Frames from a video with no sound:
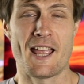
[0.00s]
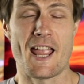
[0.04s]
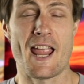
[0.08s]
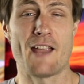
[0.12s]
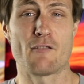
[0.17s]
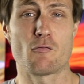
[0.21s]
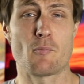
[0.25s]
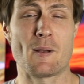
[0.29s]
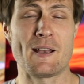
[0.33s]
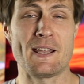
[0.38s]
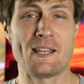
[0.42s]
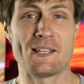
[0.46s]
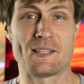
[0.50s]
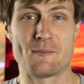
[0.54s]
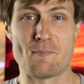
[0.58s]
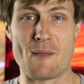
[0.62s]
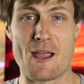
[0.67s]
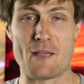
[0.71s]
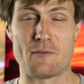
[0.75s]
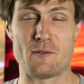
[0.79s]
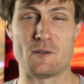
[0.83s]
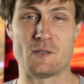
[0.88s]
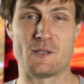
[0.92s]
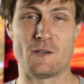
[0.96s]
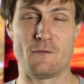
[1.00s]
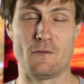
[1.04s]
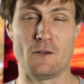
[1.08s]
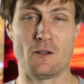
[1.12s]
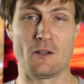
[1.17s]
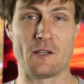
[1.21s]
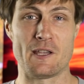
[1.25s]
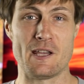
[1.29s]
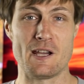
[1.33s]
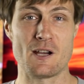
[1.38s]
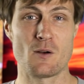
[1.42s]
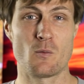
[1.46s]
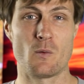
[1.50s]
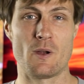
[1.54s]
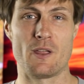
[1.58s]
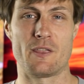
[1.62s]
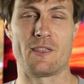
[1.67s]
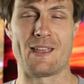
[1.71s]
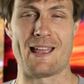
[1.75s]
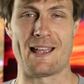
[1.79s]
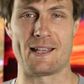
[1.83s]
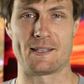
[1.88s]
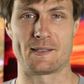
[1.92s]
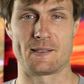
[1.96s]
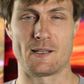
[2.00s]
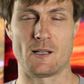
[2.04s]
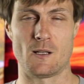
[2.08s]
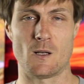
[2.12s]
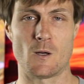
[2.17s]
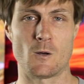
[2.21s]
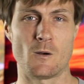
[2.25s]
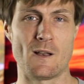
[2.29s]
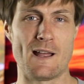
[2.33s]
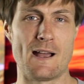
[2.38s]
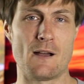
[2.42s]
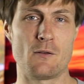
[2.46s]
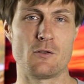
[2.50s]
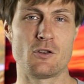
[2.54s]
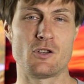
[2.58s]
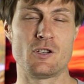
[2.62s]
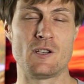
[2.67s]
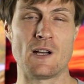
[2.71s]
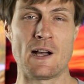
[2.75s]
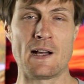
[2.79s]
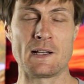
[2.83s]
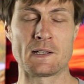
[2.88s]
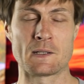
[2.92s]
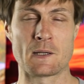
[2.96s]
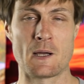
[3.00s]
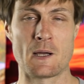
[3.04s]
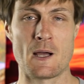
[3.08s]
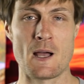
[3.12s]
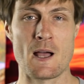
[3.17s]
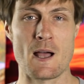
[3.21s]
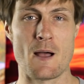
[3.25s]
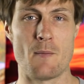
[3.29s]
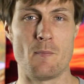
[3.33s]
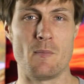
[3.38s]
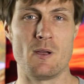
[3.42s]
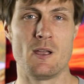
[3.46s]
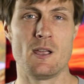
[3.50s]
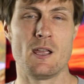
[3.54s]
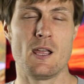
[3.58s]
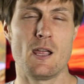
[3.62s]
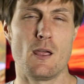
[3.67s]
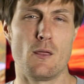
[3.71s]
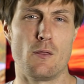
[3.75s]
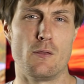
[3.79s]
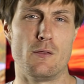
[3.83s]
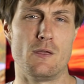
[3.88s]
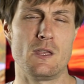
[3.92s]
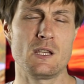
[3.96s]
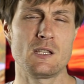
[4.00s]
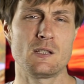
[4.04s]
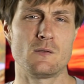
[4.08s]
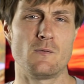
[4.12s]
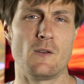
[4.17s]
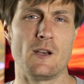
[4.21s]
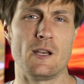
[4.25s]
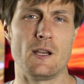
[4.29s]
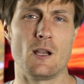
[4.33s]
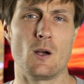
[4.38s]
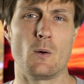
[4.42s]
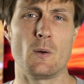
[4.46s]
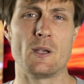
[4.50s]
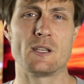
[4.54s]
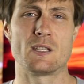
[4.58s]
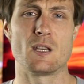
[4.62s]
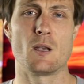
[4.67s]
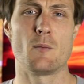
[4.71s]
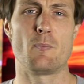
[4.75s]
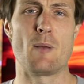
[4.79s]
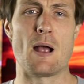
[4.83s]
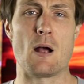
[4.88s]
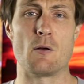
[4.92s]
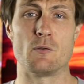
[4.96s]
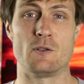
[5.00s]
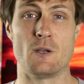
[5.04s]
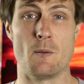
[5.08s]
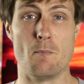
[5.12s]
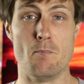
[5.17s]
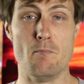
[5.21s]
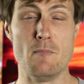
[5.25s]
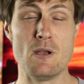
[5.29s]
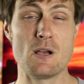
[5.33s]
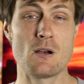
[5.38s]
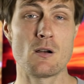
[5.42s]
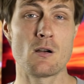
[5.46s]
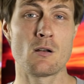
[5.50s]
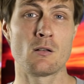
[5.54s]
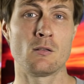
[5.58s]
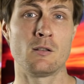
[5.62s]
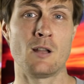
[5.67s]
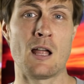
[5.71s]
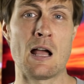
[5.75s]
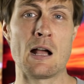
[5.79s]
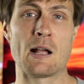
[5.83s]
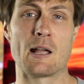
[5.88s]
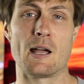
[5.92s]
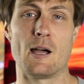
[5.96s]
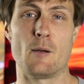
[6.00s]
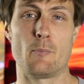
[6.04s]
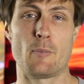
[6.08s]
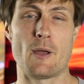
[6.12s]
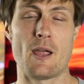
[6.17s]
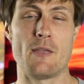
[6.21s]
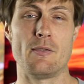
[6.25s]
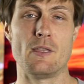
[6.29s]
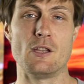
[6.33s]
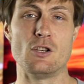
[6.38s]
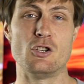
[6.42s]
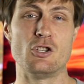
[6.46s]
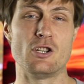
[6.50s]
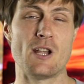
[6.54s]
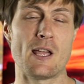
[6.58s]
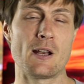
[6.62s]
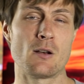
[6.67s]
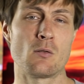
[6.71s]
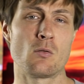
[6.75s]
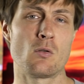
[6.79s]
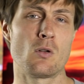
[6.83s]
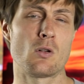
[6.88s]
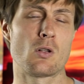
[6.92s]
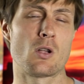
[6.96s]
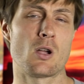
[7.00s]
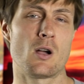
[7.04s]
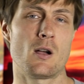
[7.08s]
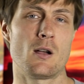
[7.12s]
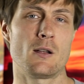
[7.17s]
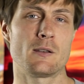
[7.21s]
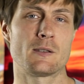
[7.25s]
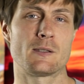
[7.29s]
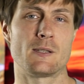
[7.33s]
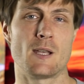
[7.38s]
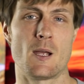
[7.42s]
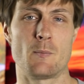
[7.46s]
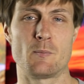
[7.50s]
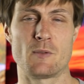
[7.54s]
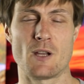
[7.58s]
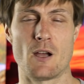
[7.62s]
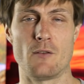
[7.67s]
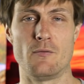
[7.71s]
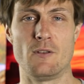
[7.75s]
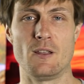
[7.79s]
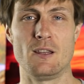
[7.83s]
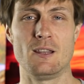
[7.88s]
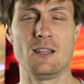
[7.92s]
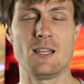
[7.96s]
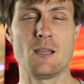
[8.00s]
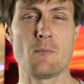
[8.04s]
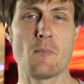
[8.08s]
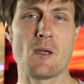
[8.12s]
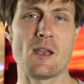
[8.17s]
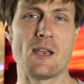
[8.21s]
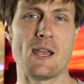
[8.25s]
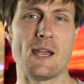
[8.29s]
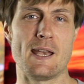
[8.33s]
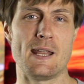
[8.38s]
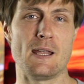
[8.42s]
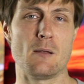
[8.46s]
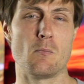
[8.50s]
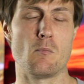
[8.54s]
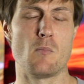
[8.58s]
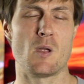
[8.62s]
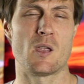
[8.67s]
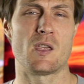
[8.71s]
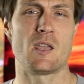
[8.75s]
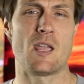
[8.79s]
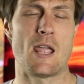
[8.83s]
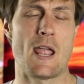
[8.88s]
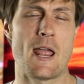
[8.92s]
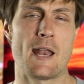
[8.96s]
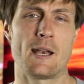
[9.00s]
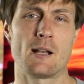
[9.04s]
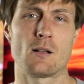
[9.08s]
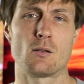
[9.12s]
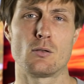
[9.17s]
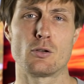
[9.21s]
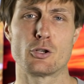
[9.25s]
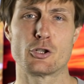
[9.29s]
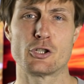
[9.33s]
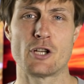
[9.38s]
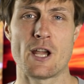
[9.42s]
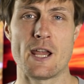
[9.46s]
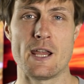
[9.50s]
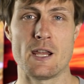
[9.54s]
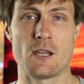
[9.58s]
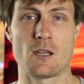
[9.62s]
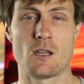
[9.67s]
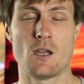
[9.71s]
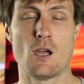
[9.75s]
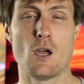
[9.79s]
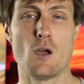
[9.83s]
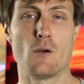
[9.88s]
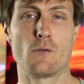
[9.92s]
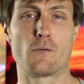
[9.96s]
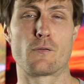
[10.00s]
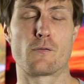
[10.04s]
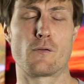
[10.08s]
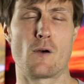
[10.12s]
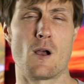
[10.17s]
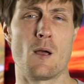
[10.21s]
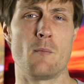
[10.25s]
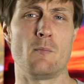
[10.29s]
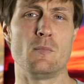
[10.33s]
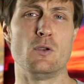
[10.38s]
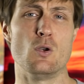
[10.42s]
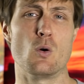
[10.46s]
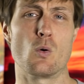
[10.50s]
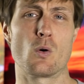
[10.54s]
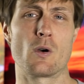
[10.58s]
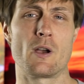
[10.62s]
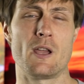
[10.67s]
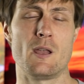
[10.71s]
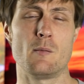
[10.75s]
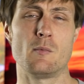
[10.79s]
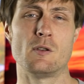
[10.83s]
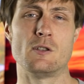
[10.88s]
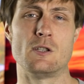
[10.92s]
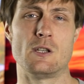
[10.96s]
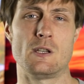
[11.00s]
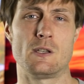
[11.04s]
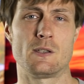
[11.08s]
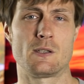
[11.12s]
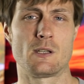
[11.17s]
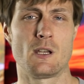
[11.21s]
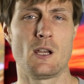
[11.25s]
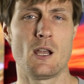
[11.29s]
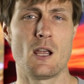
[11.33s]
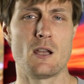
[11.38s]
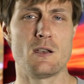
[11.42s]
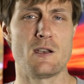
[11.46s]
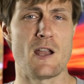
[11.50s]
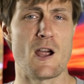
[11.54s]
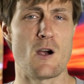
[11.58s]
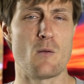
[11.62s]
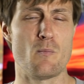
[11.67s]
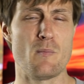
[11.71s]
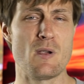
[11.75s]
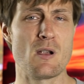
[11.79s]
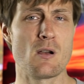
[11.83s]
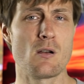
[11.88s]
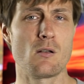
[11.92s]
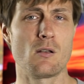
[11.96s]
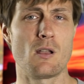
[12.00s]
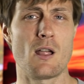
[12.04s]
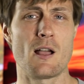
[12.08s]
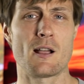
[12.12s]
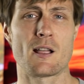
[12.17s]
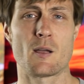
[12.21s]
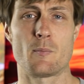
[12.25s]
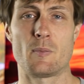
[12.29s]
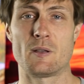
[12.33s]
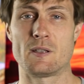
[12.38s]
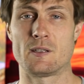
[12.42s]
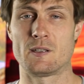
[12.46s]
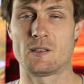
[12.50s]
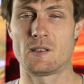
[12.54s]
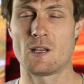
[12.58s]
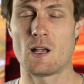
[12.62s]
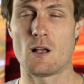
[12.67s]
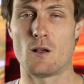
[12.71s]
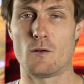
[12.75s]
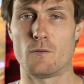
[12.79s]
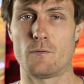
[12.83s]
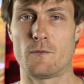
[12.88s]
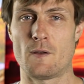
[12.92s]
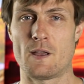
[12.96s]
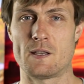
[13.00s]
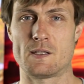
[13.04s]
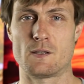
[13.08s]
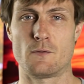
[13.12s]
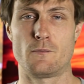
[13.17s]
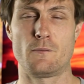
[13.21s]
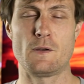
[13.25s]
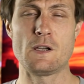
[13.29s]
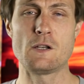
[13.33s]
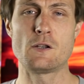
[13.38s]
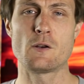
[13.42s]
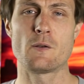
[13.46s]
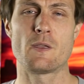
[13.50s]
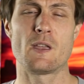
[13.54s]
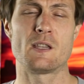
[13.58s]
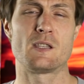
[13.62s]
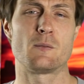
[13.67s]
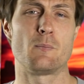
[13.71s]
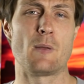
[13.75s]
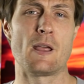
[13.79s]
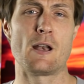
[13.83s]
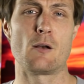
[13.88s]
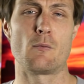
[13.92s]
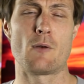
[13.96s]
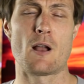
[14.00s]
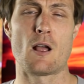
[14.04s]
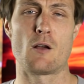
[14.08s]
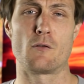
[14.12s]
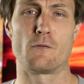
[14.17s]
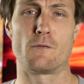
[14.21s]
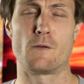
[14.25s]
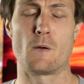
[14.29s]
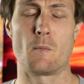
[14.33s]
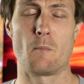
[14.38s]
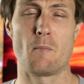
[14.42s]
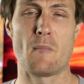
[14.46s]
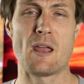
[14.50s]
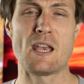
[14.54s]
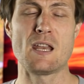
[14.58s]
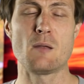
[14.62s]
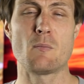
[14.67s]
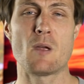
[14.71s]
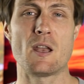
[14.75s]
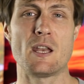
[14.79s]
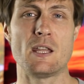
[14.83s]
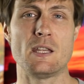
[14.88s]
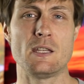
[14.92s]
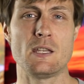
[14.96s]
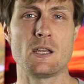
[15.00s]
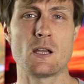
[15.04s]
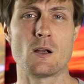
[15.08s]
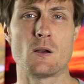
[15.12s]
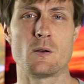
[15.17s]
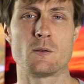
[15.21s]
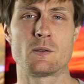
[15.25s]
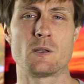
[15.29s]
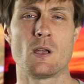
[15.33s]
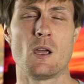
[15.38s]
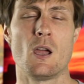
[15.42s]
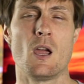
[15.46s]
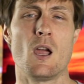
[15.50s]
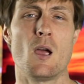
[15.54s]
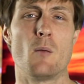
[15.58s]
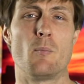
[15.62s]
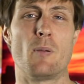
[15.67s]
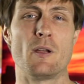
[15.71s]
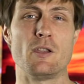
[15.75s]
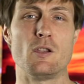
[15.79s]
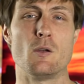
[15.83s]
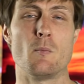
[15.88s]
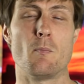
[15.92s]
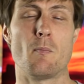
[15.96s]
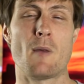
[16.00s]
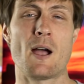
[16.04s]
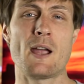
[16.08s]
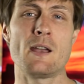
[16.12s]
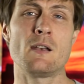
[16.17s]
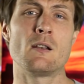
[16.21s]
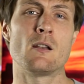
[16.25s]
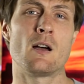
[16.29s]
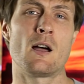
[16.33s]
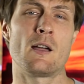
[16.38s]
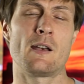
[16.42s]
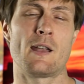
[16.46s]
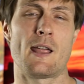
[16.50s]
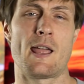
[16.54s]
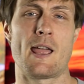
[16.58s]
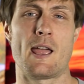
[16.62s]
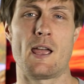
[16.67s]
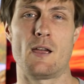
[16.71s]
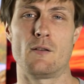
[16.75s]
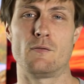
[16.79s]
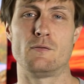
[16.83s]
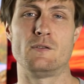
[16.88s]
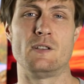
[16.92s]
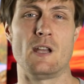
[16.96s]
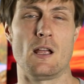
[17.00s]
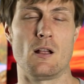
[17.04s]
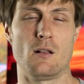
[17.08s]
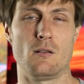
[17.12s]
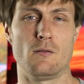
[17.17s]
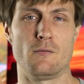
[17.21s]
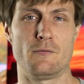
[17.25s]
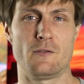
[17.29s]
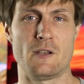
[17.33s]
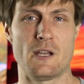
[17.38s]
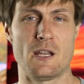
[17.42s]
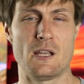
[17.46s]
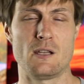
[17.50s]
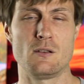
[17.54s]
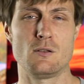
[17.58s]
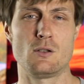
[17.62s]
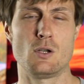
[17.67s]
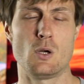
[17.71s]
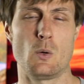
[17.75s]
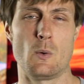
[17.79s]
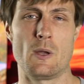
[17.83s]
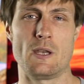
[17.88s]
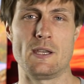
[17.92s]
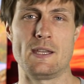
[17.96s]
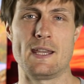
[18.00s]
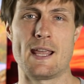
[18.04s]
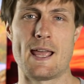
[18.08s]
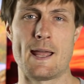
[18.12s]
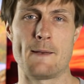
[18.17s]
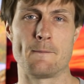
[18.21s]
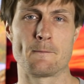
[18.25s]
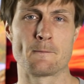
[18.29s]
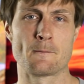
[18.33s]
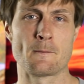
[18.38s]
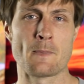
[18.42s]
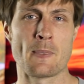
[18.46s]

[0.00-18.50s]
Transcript: Hey everybody, it's Matthew Saville here with SLRLounge.com. This video is about mirror lockup and the general concept of eliminating mechanical shake from your images. Now, mirror lockup itself is a feature that's been around for many, many years, but you might not have delved into it yet.